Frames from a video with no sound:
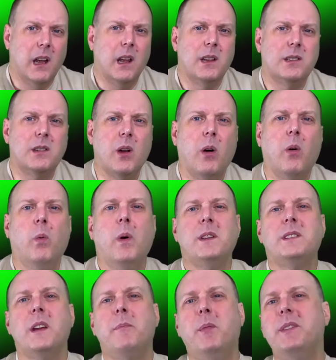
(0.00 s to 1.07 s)
So what's
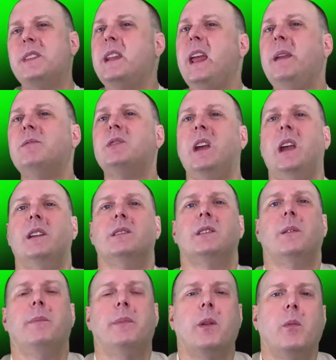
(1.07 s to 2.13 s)
up with the name change?
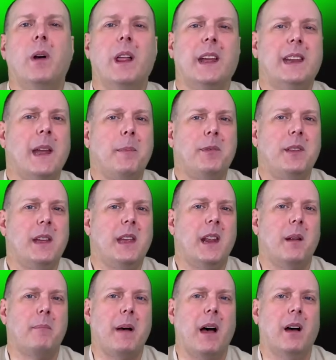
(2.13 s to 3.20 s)
Well, I kept thinking
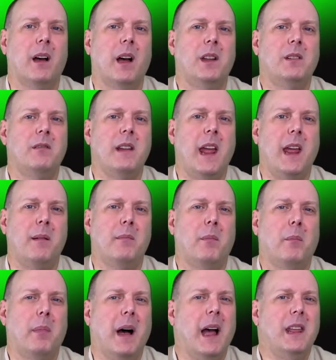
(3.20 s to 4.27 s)
about a new name.
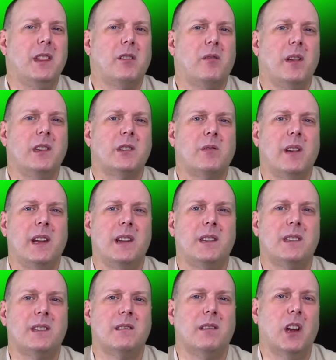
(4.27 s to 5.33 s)
Behind the Green Screen
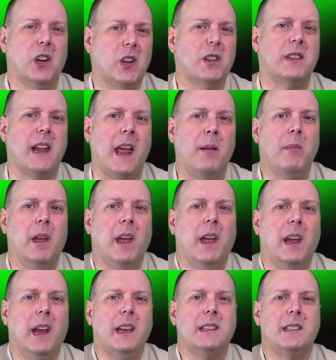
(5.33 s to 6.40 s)
is a good name.
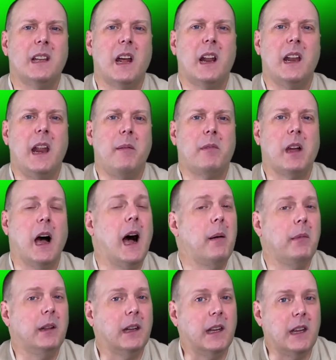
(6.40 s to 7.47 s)
It's not a name
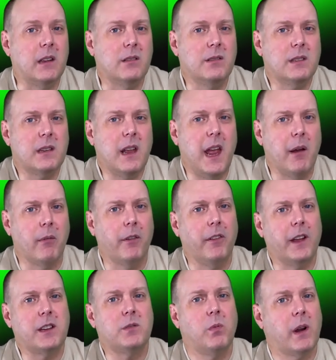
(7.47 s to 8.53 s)
commonly used. It
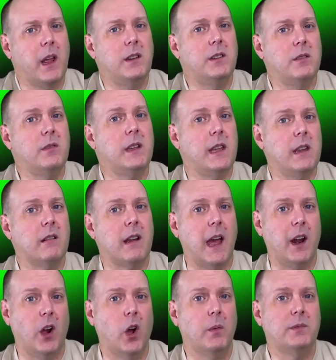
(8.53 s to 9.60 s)
reflects what I do here at
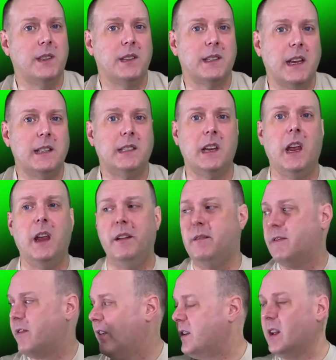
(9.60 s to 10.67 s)
home since I sit in
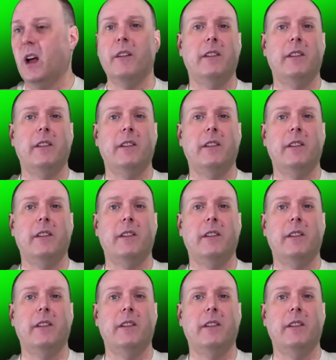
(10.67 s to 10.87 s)
front of